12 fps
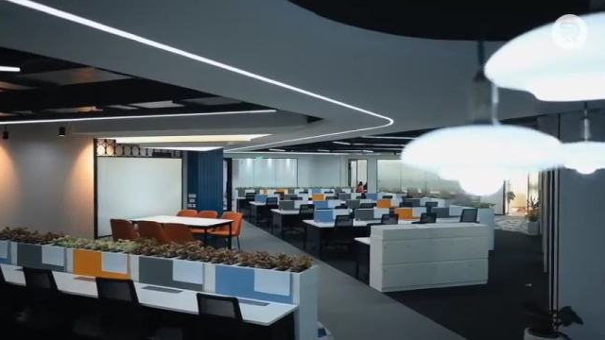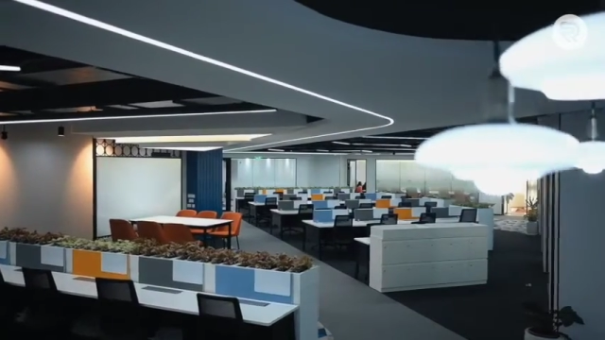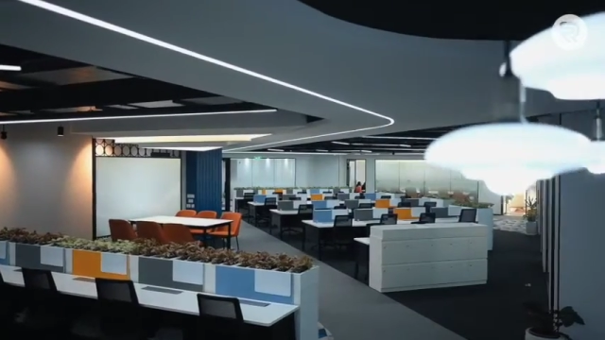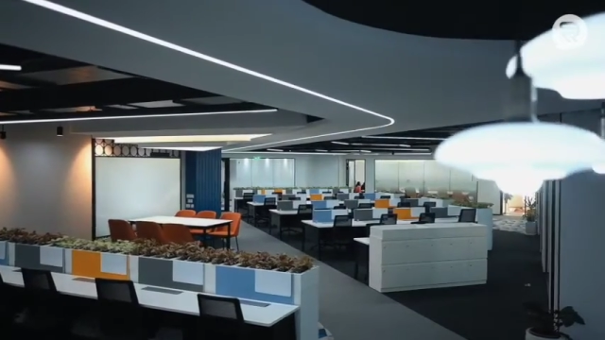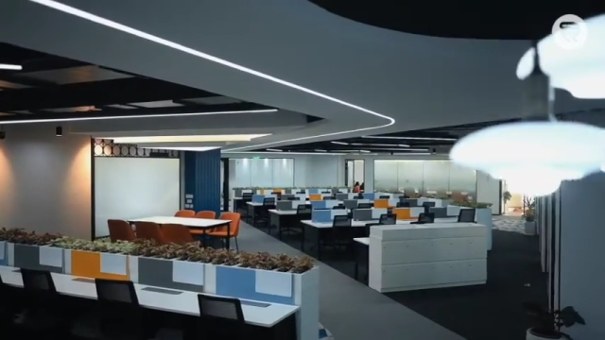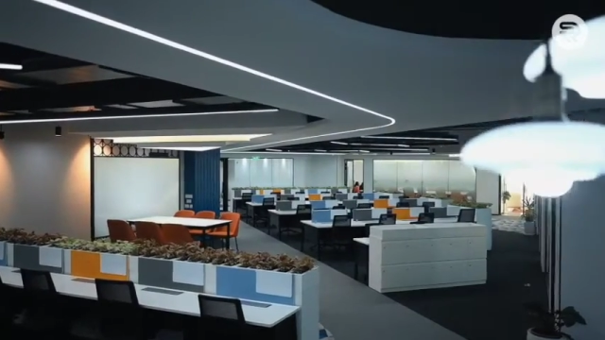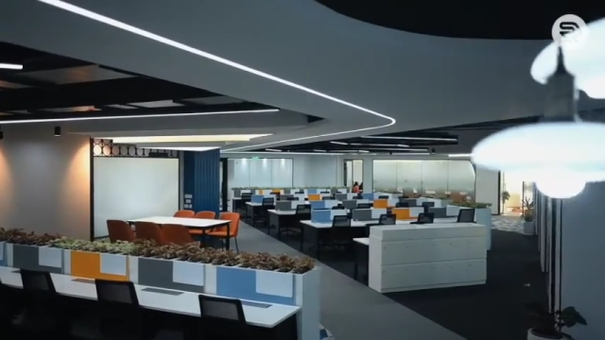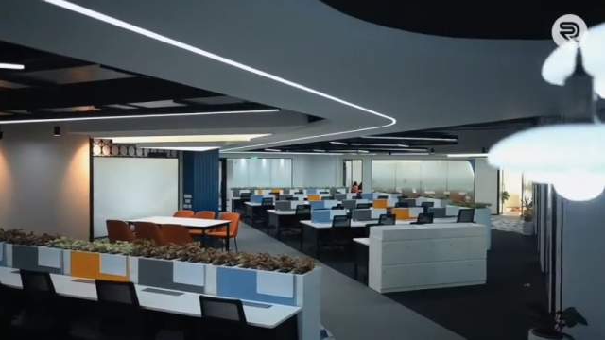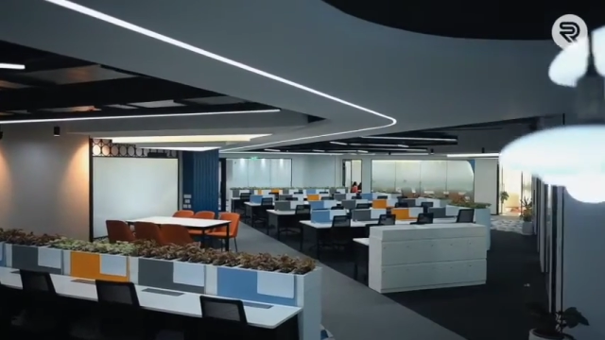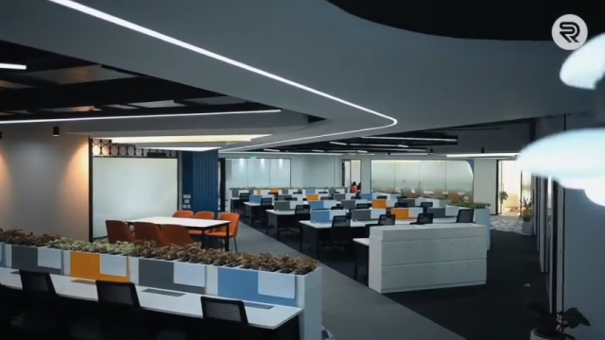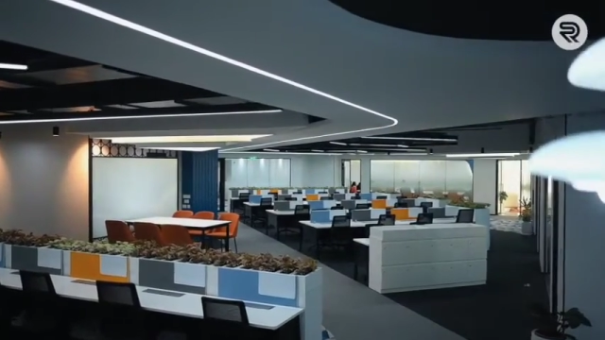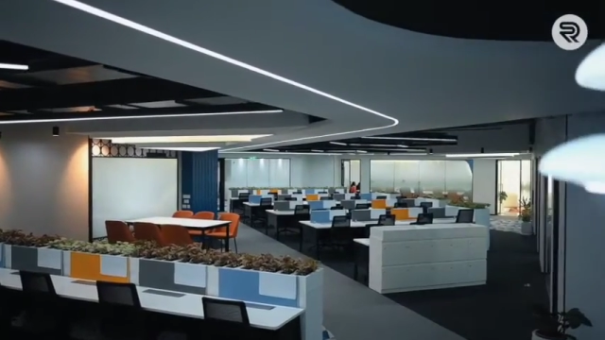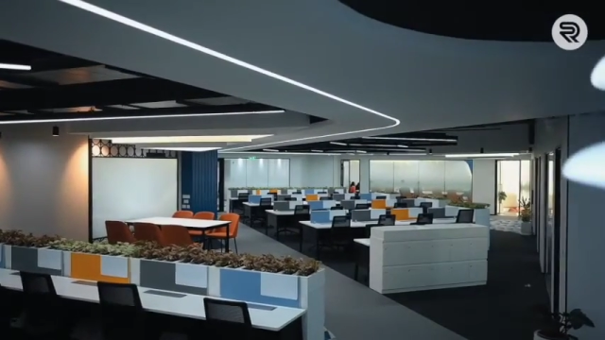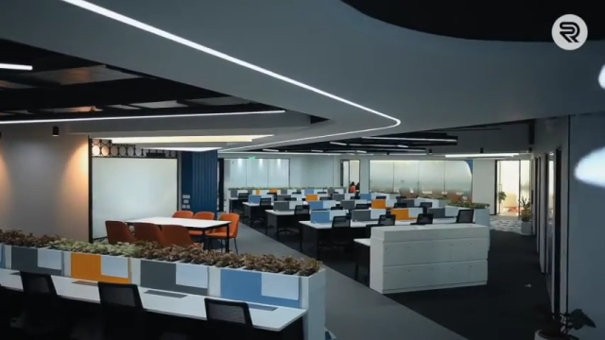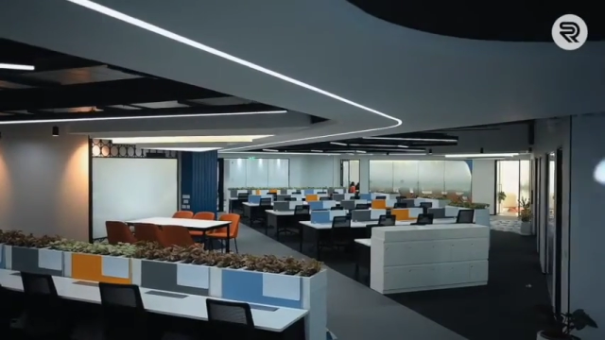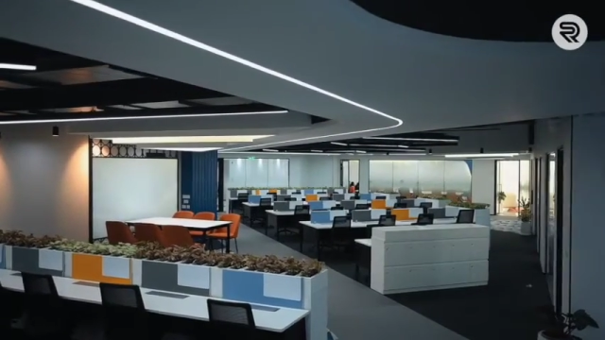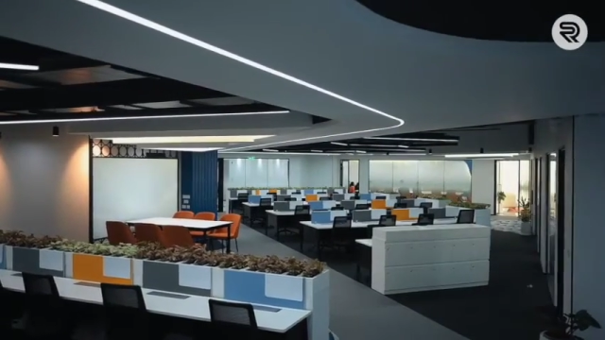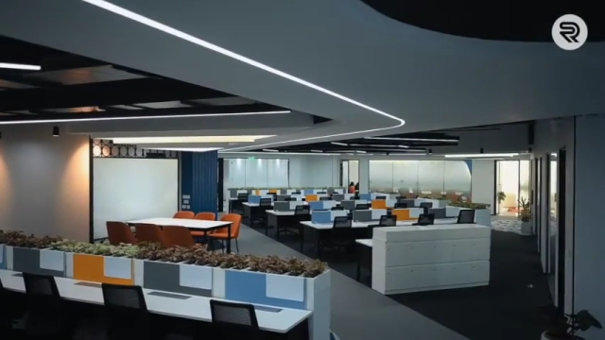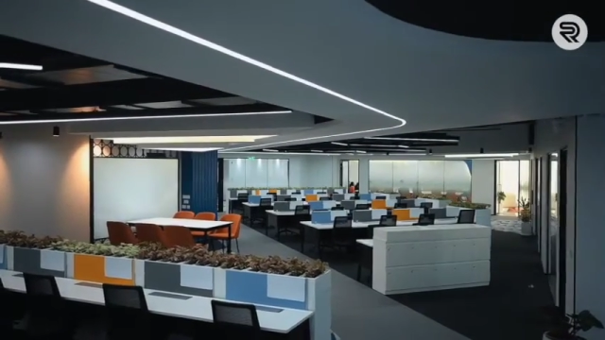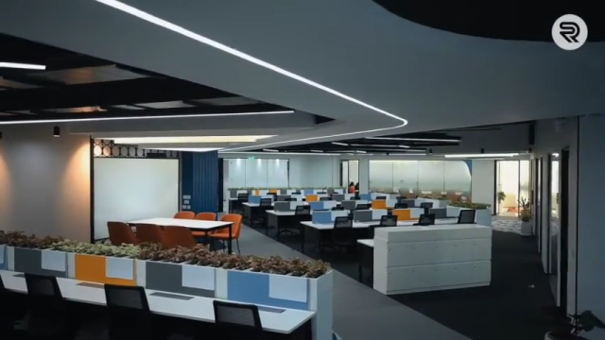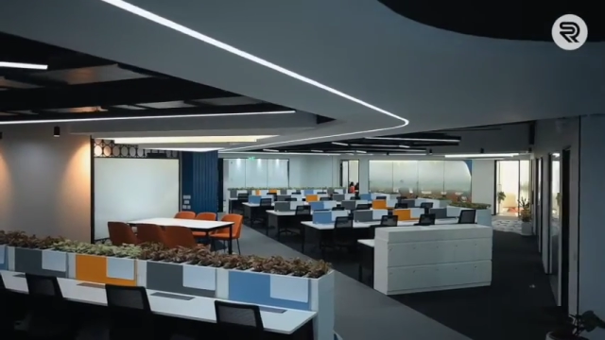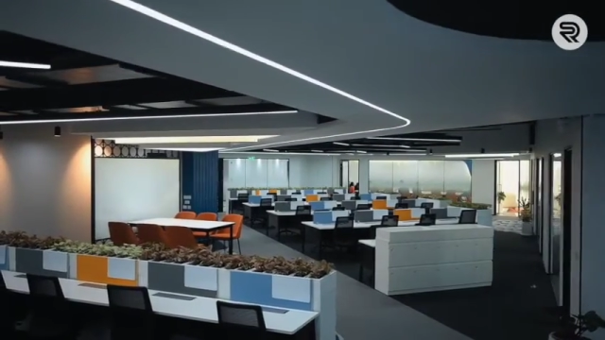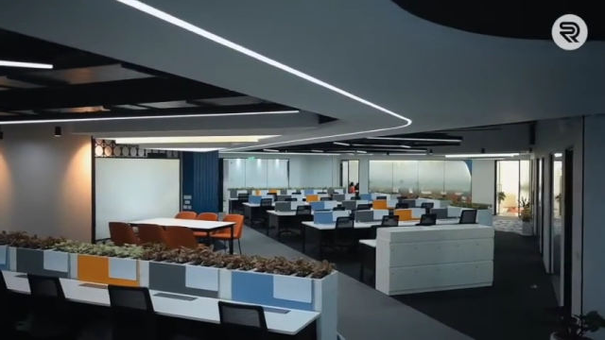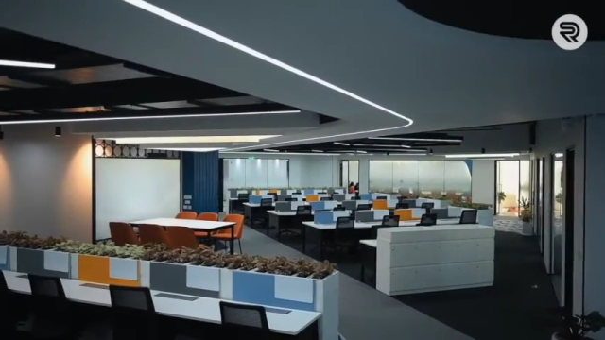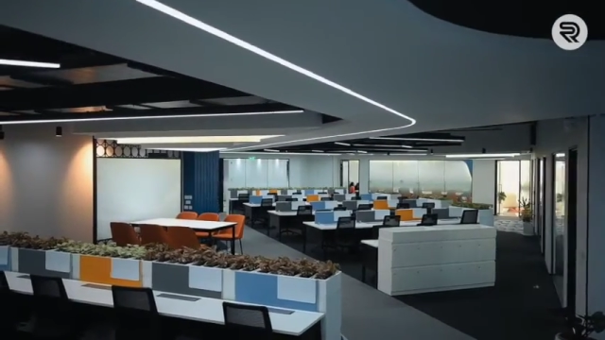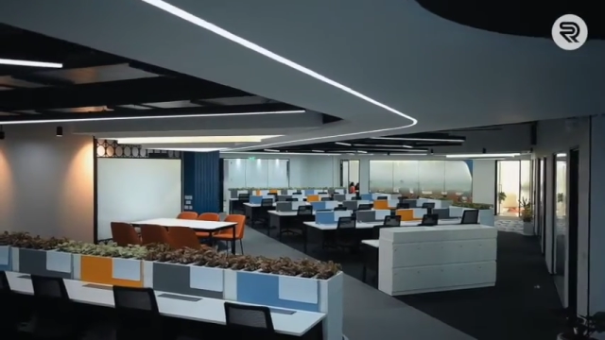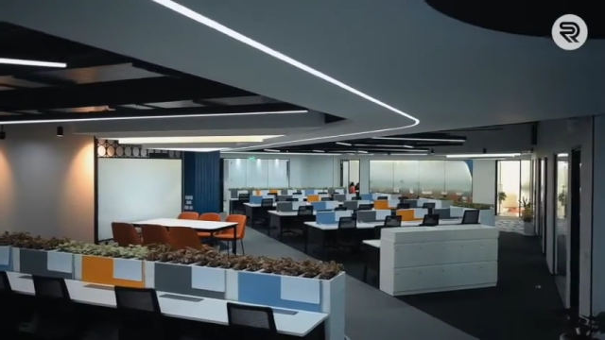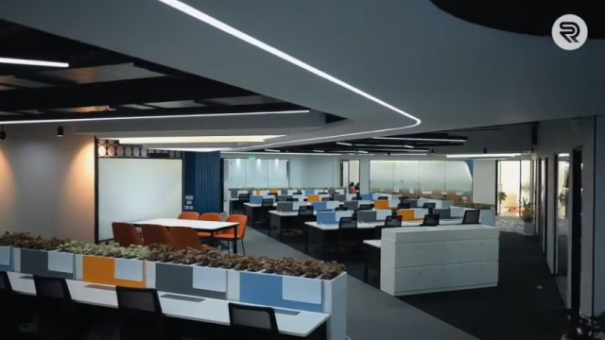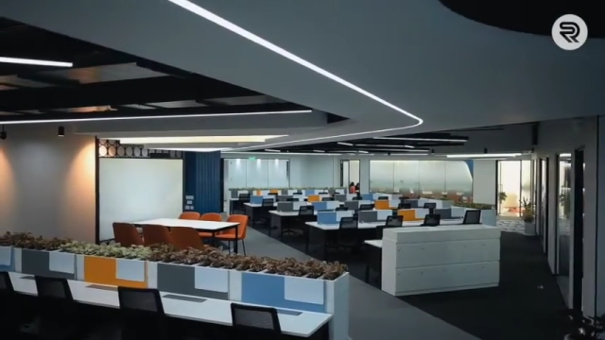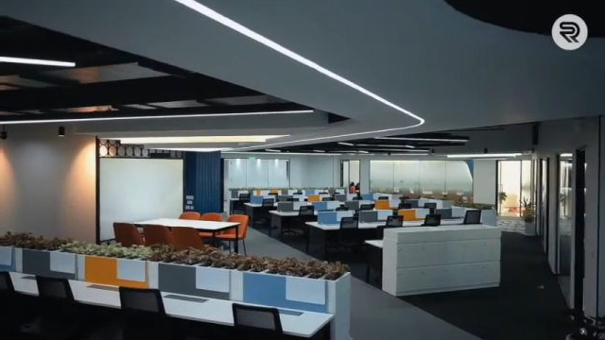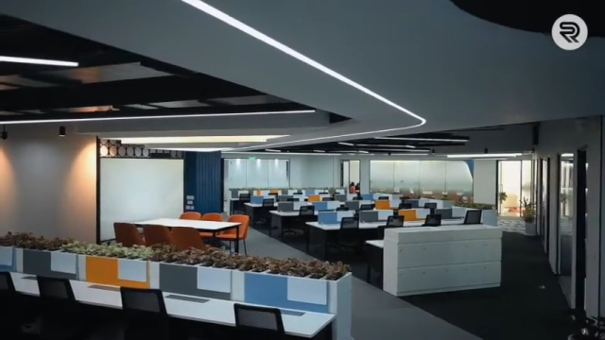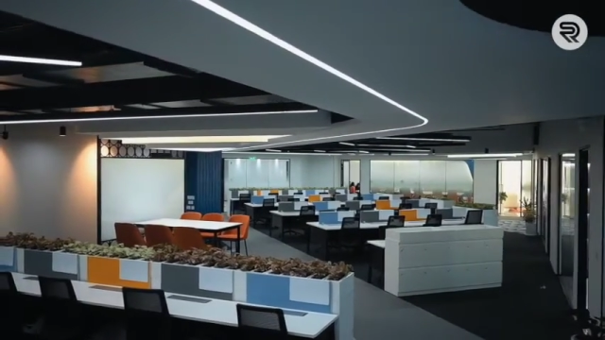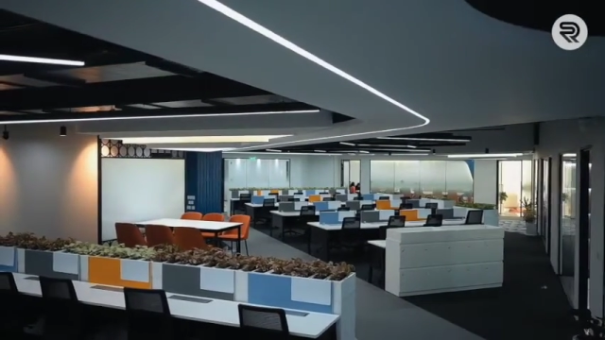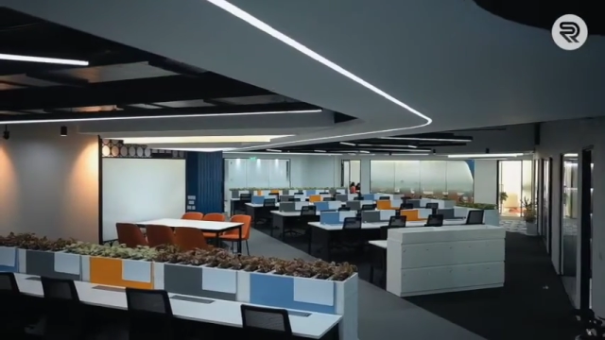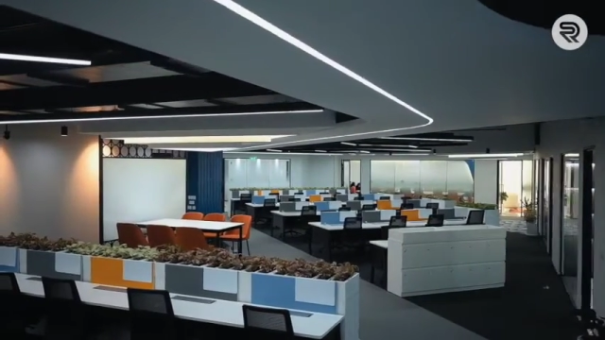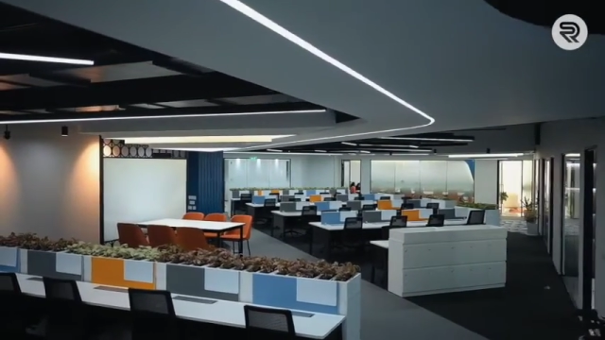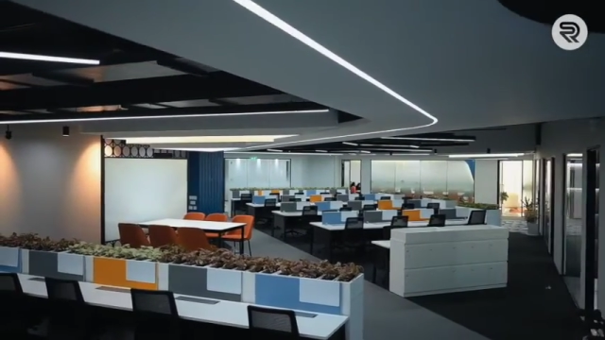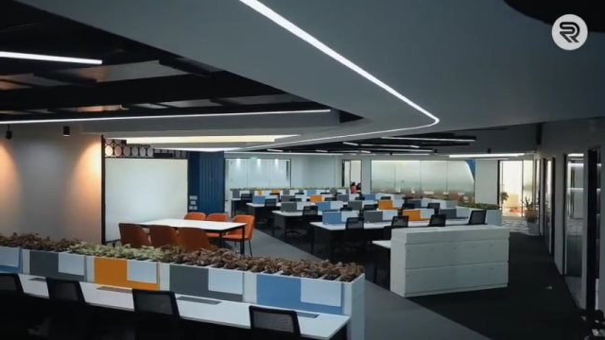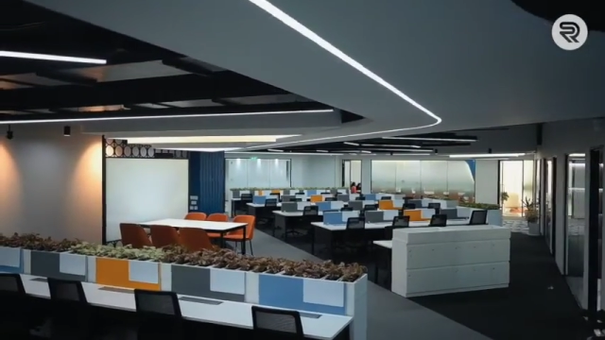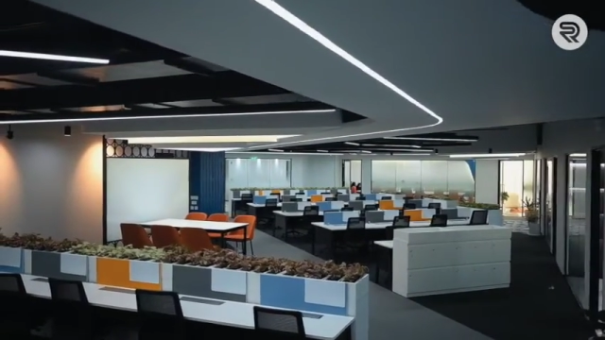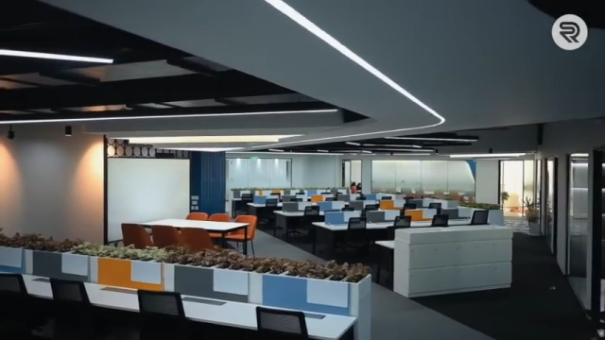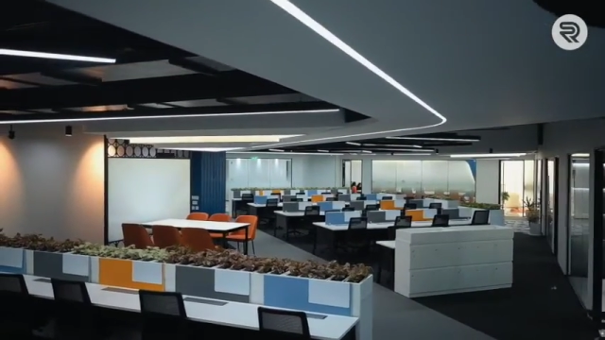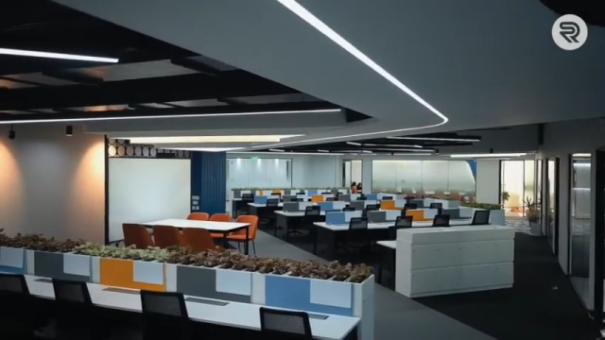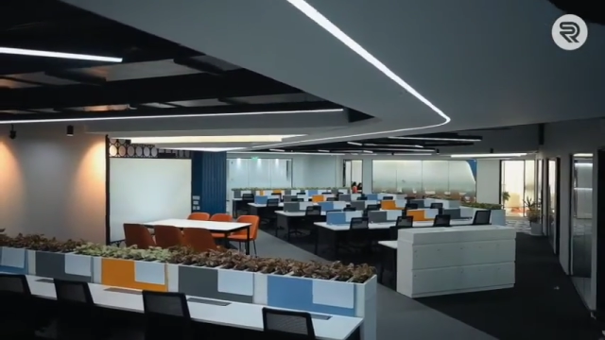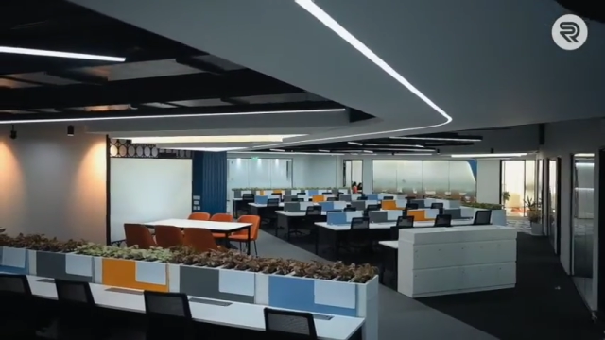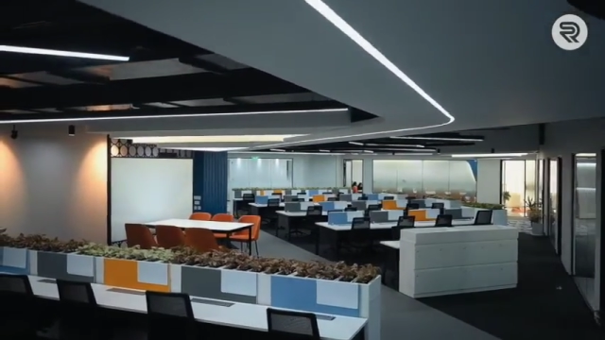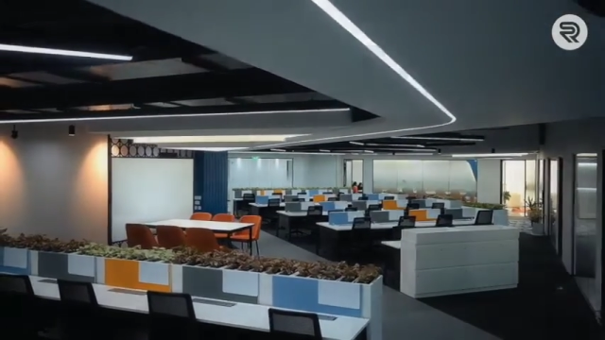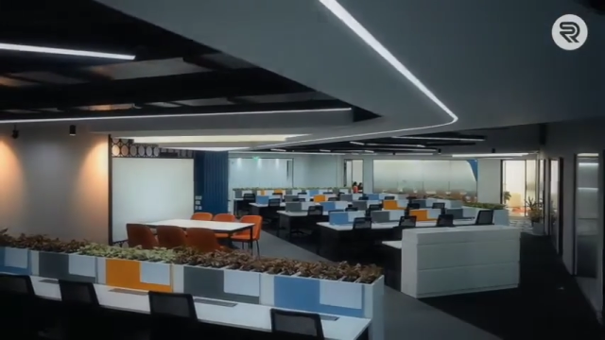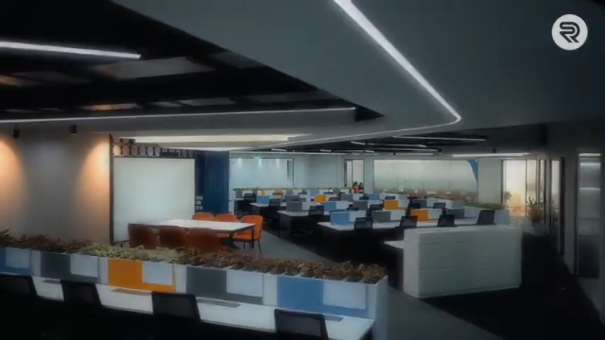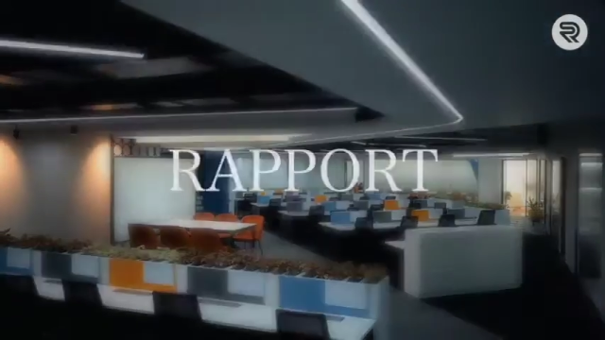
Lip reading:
No face is visible, so there are no lips to read.